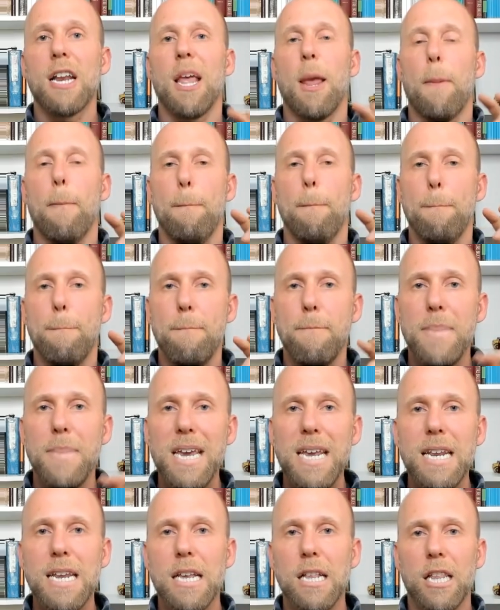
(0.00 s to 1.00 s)

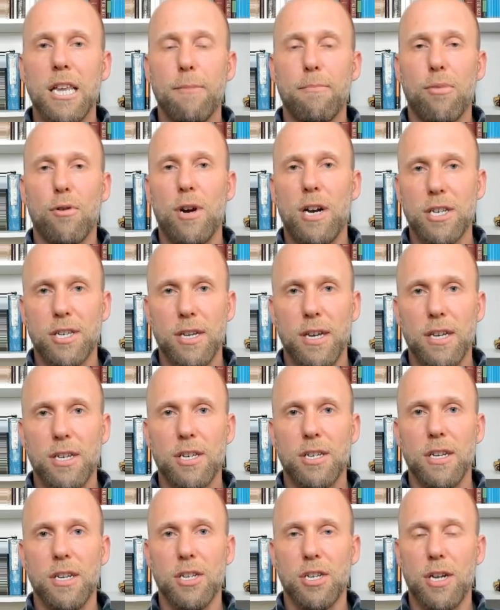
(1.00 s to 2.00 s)
immediately
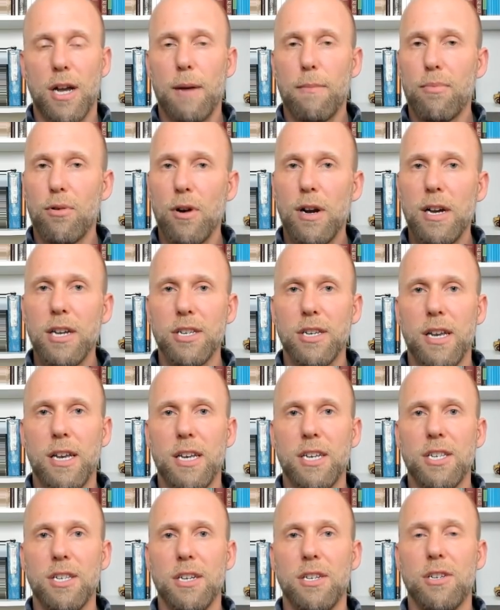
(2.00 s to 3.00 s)
processed. It's not
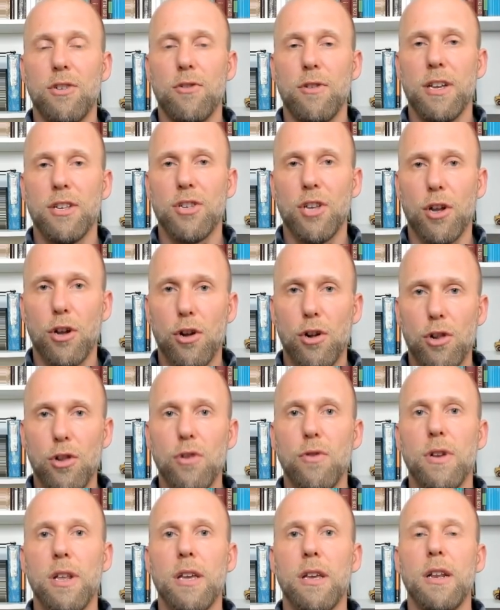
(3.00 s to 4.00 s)
processed until it gets
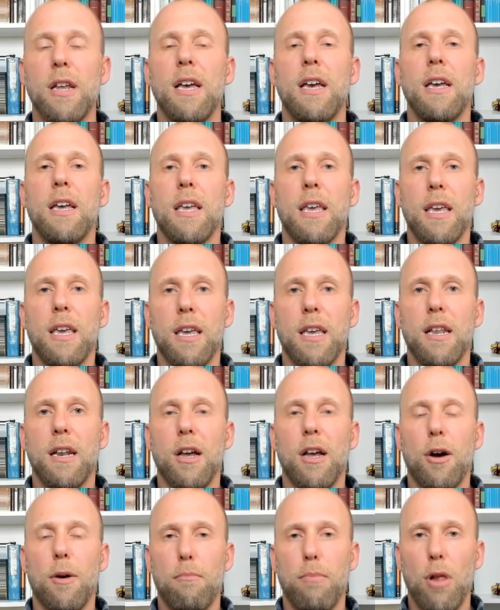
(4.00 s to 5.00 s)
included in
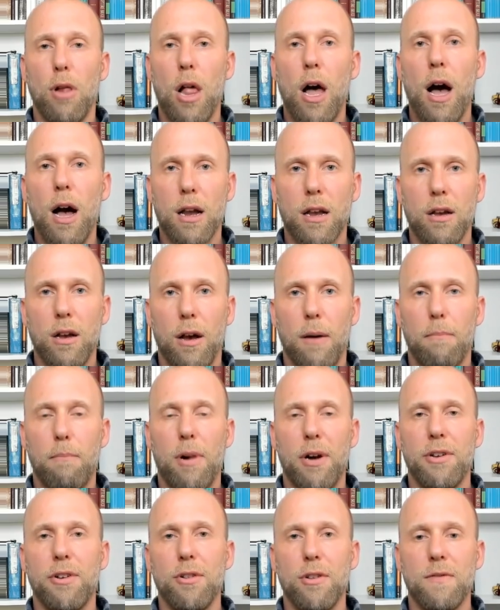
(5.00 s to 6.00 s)
a block, a
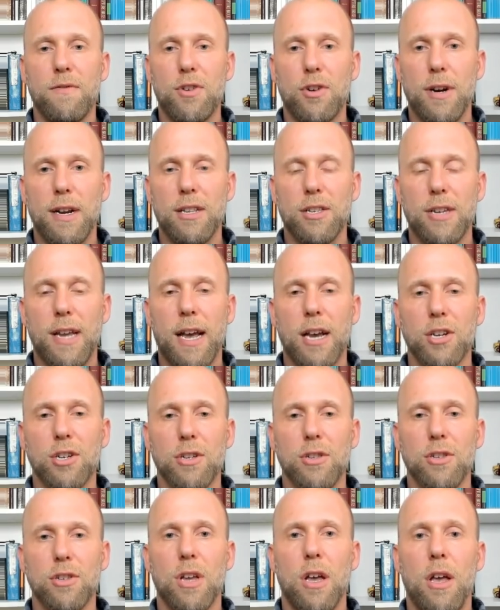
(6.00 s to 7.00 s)
bundle of
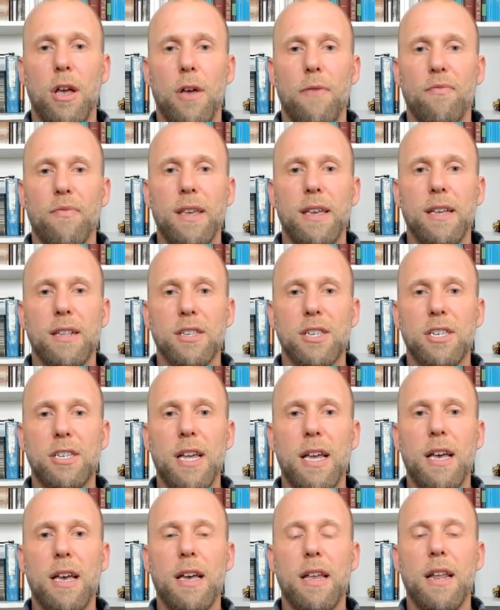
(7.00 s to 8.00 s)
transactions.
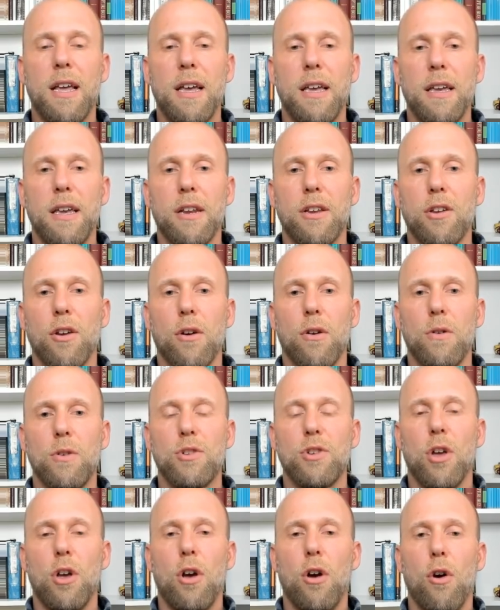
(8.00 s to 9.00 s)
Instead, it
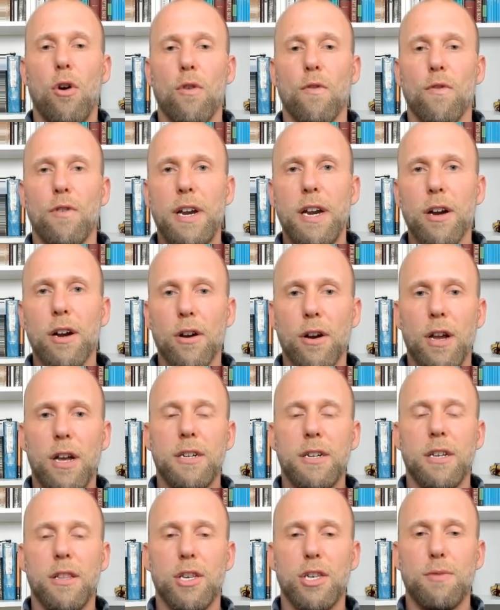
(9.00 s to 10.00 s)
goes over here
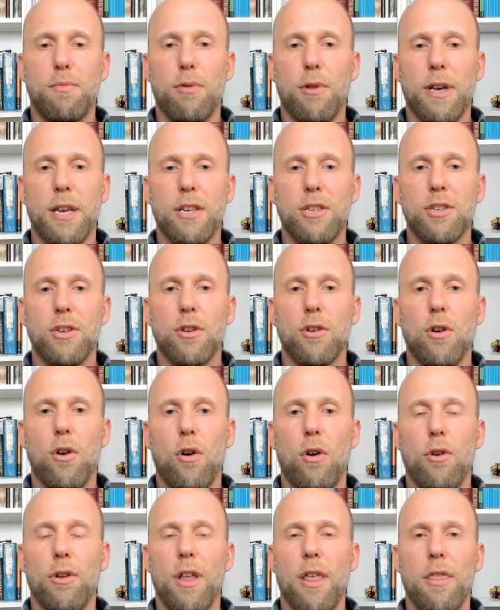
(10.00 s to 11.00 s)
to this place
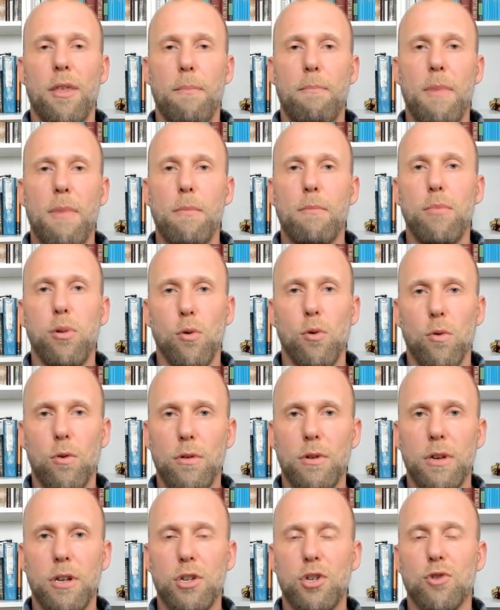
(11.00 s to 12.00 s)
called the mempool.
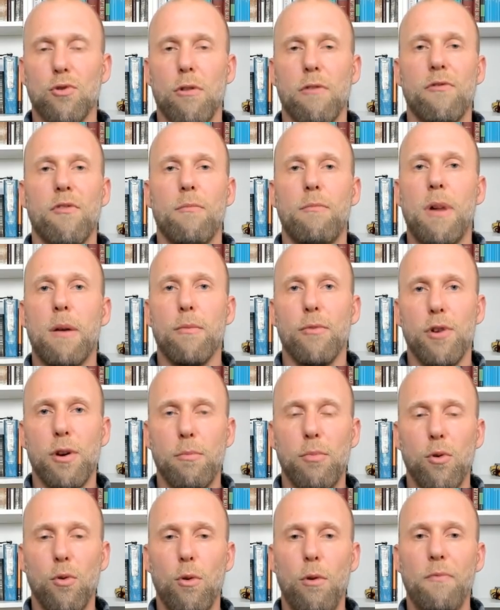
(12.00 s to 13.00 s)
It's short for memory
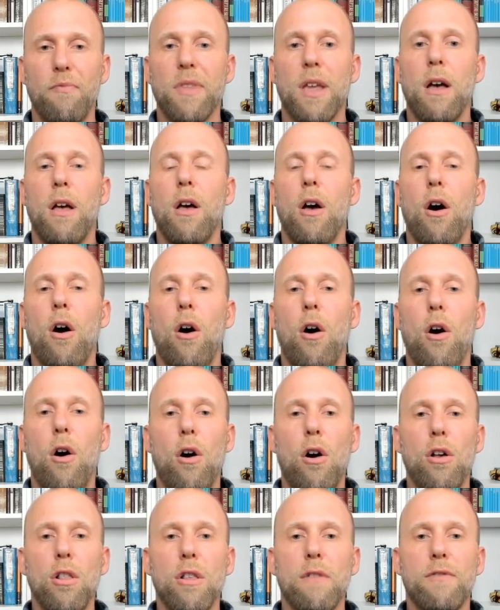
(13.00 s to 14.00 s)
pool.
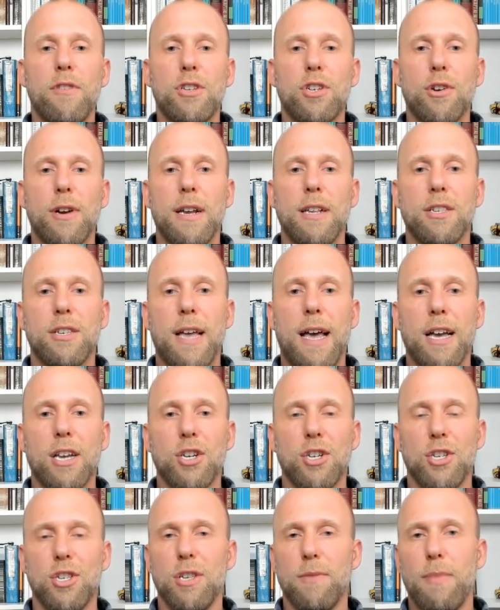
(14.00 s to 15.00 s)
All of the
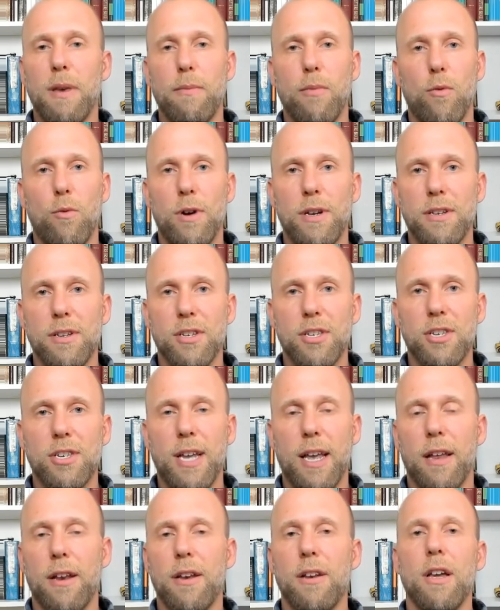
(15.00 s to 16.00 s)
transactions that people want to
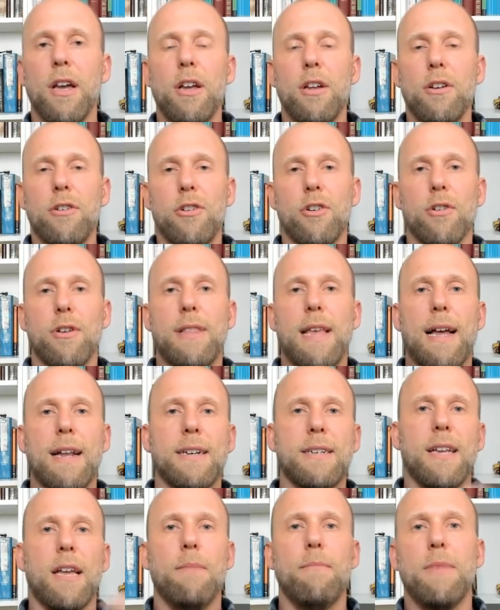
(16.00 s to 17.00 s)
send during that
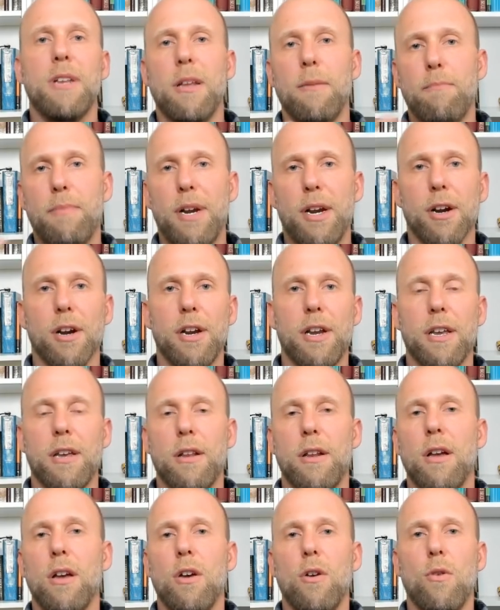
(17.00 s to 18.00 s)
10-minute
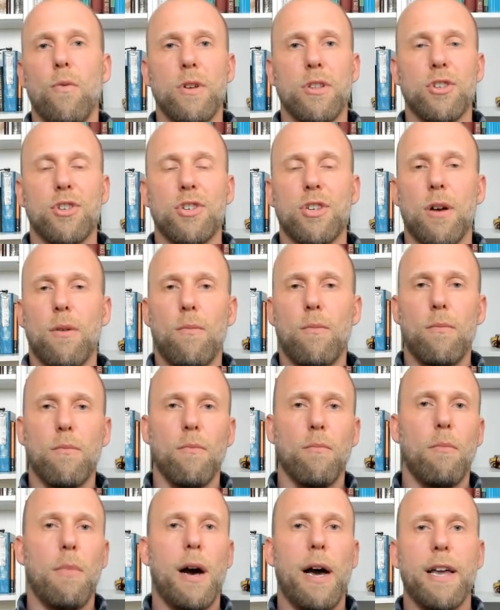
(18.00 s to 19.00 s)
period when some
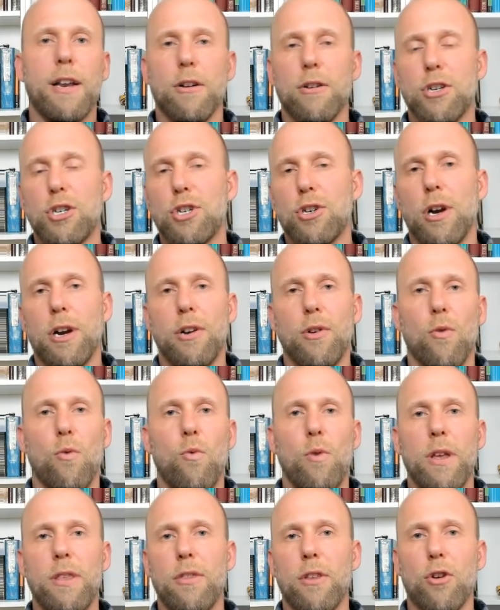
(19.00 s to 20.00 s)
miner is trying to
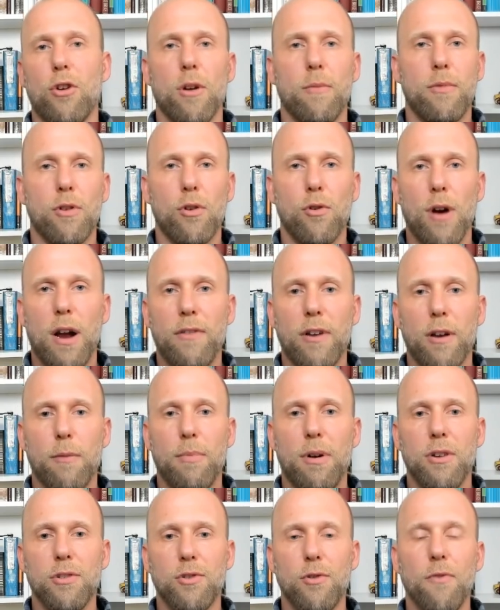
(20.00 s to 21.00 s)
win the cryptographic
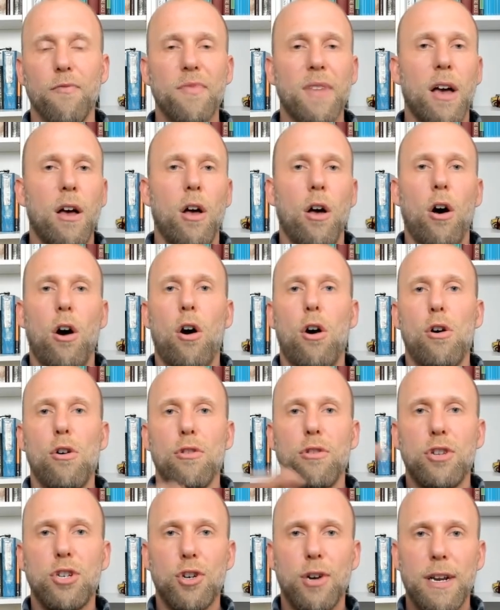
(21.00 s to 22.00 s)
puzzle, all
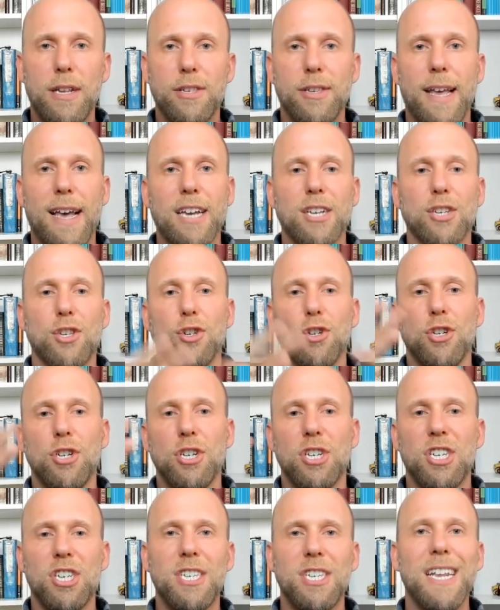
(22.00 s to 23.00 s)
the transactions are
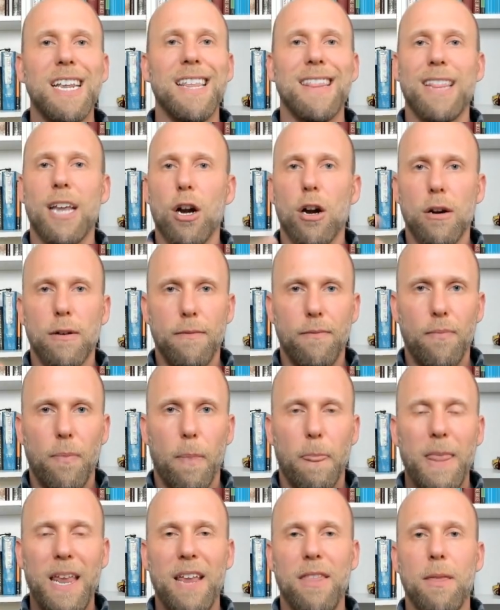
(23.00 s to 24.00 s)
just sitting there
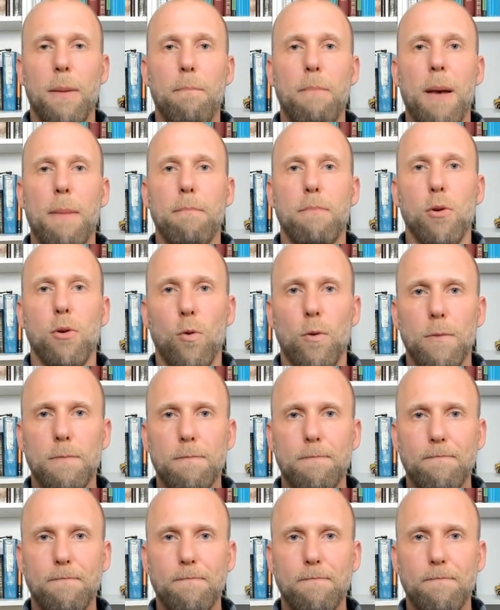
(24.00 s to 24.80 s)
in the mempool.